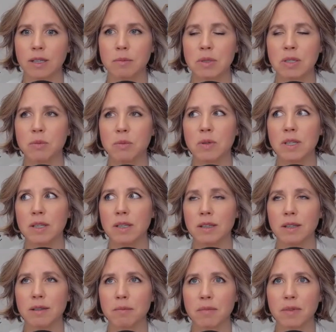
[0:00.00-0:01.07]
I mean, we
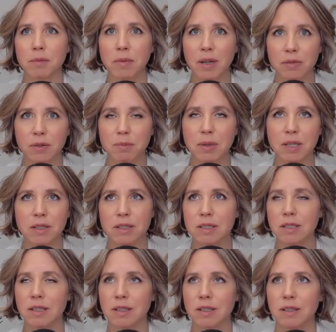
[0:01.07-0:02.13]
in, in mindful
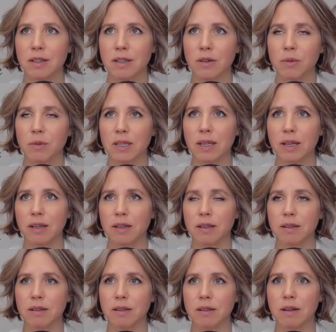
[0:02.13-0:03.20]
parenting, you know, we get
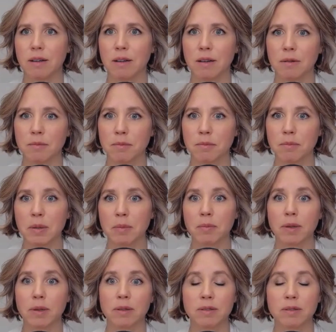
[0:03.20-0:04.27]
um,
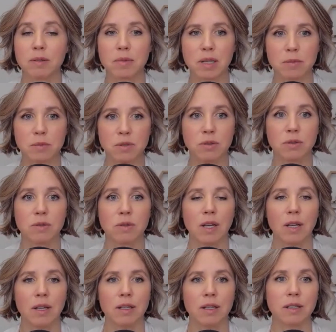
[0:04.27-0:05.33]
people sometimes who,
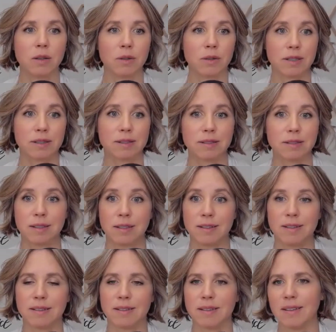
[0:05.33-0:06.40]
you know, it's
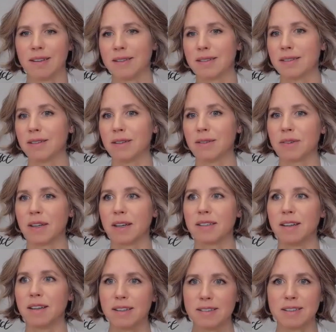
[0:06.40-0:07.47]
it it's sort of
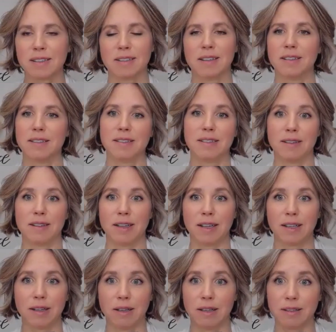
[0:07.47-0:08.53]
agnostic as to
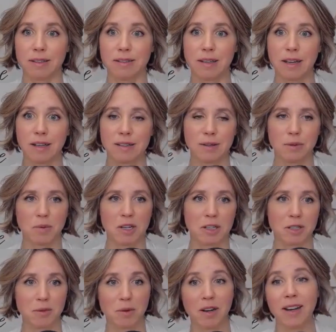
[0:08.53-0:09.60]
like exactly where
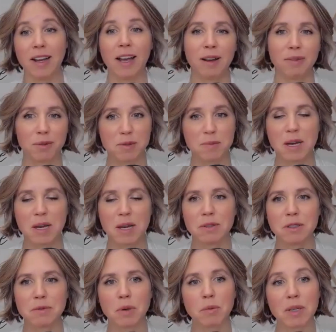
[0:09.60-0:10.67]
you want to have those
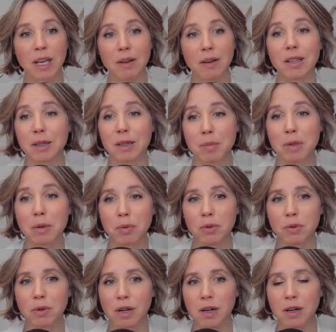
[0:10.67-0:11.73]
boundaries but we have a lot of people
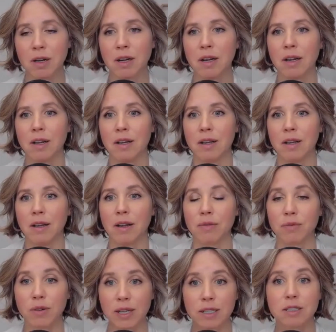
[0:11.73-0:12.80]
who are
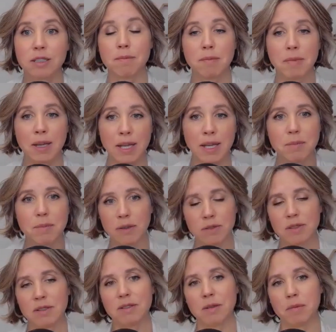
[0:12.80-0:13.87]
afraid to make
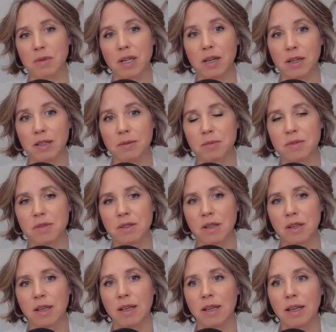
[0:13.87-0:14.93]
boundaries mm-hmm, sometimes
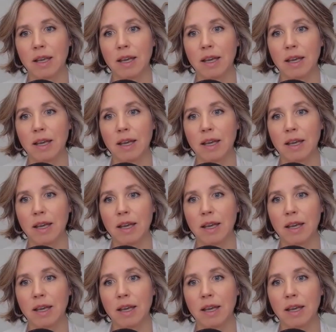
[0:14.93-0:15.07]
mm-hmm, mm-hmm.